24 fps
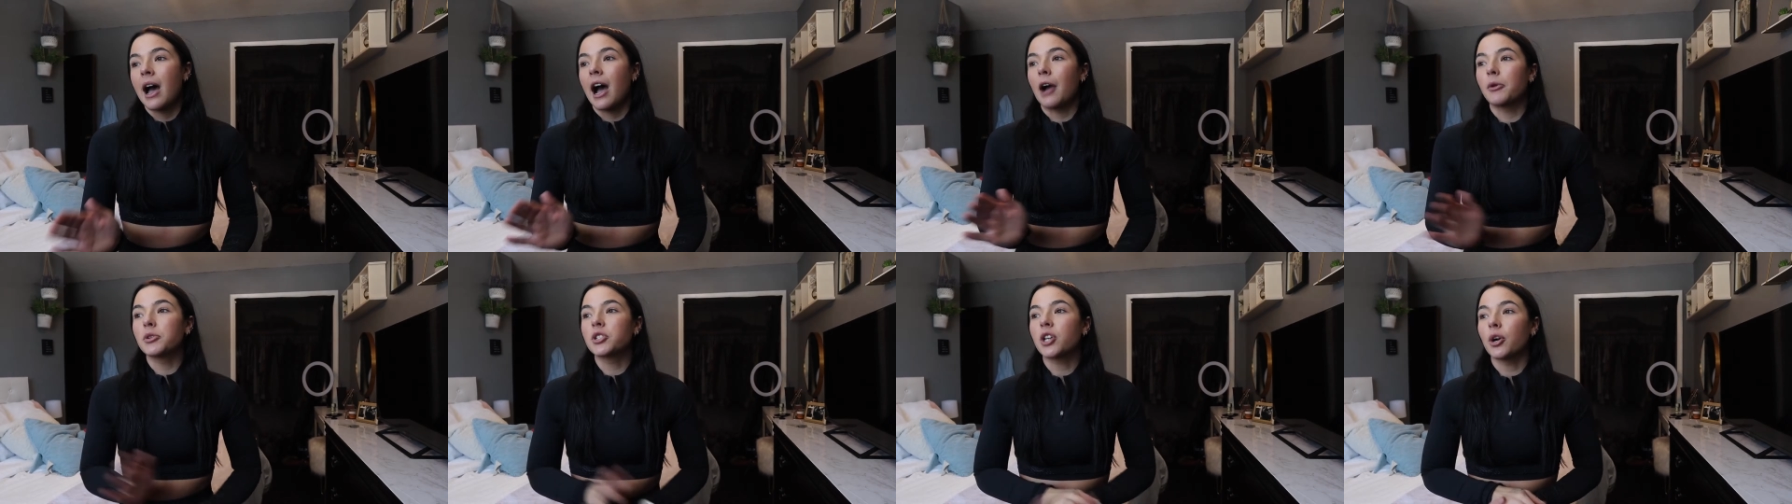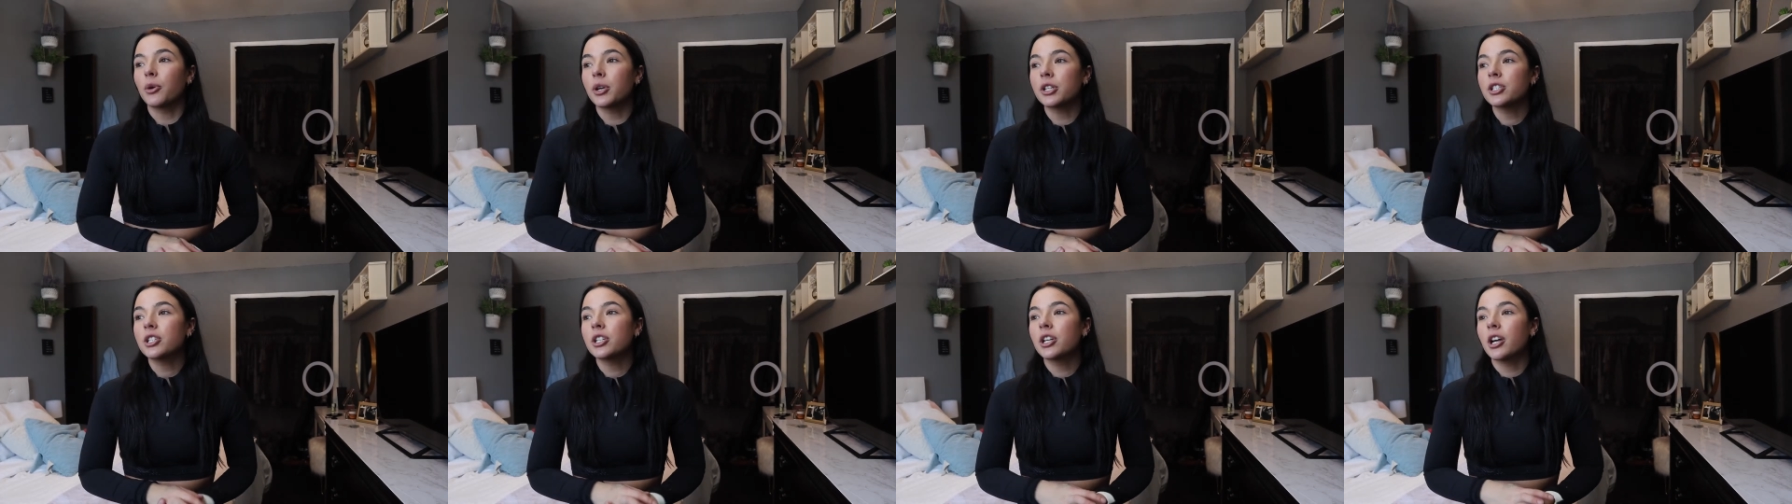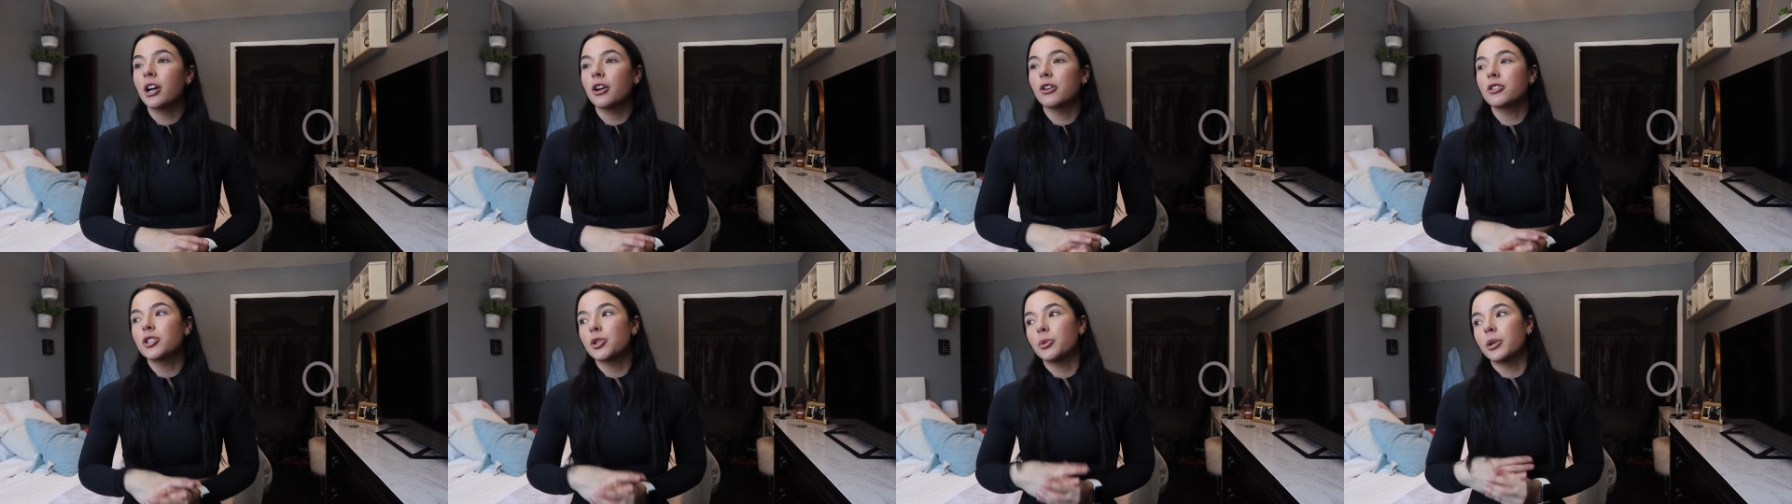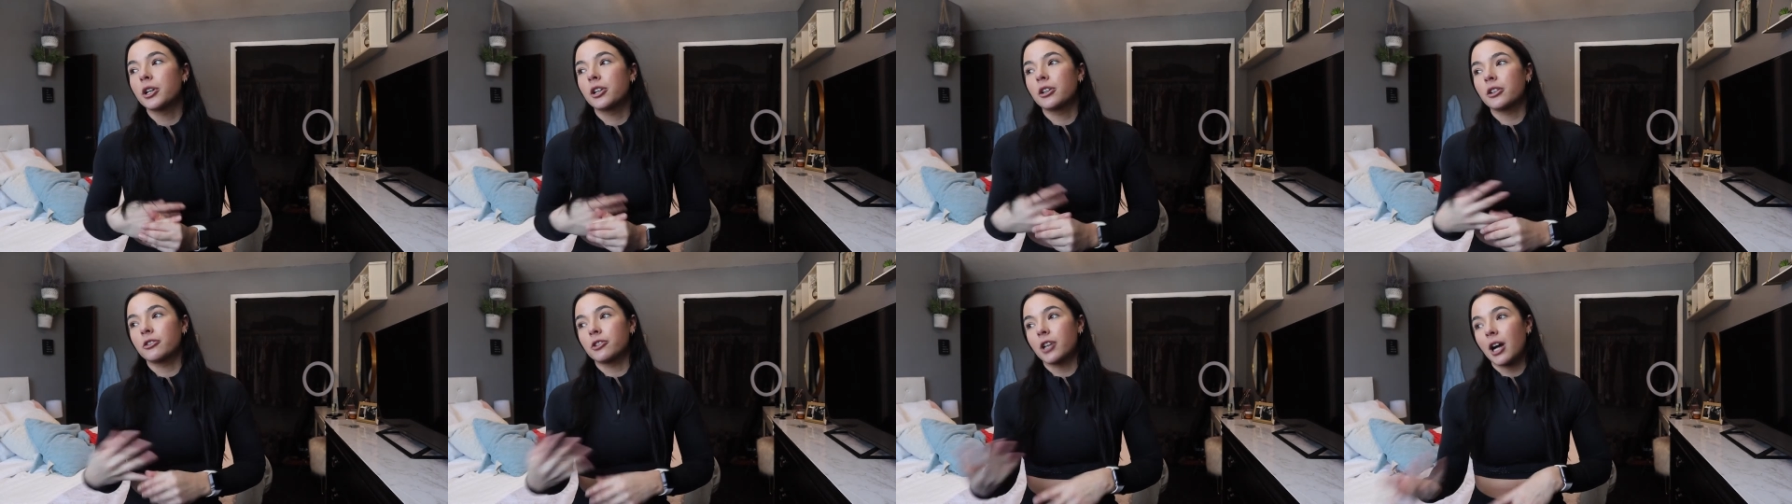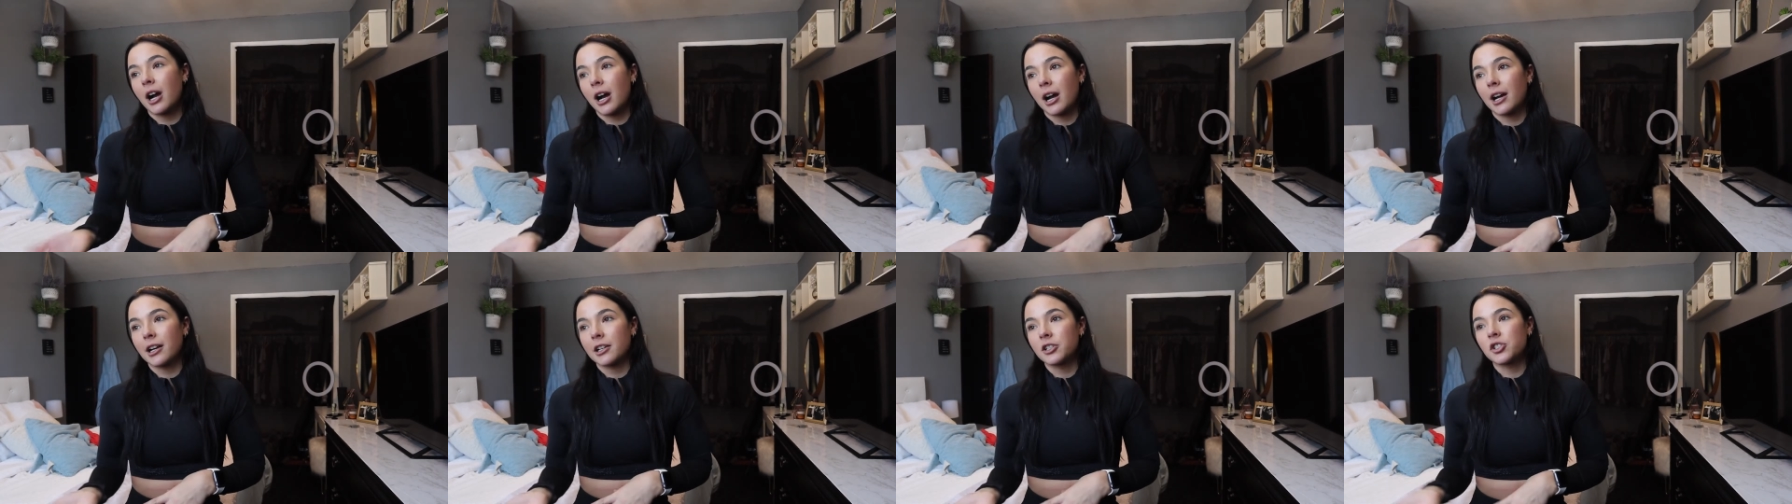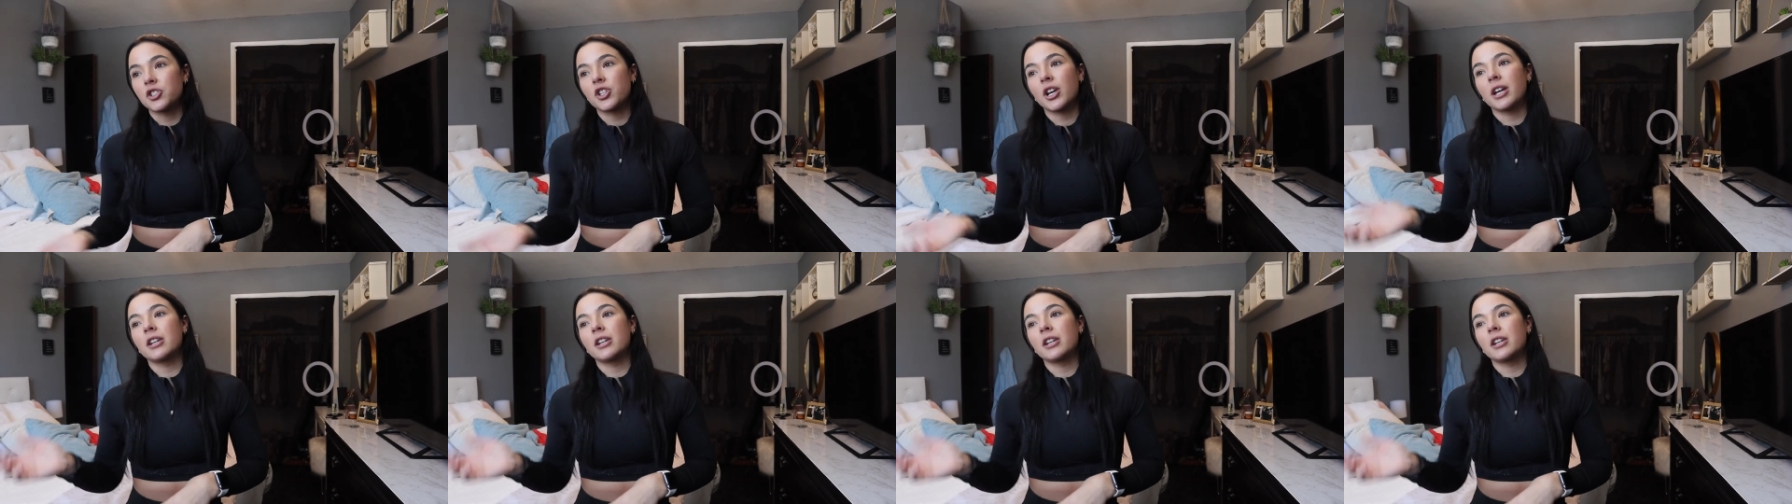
I was going to go to a garage